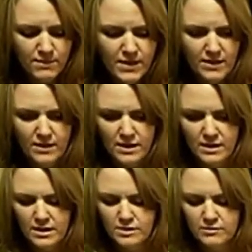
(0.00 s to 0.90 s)
and
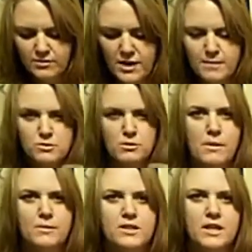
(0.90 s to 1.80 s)
the flames were
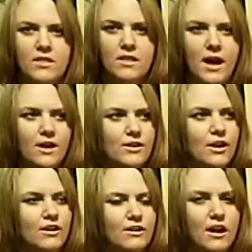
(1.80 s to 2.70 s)
representing how
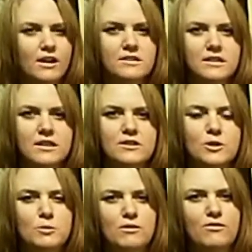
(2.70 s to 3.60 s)
our God is a
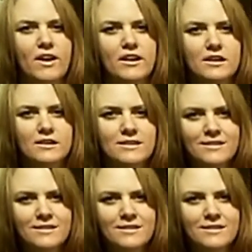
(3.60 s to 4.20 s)
consuming fire.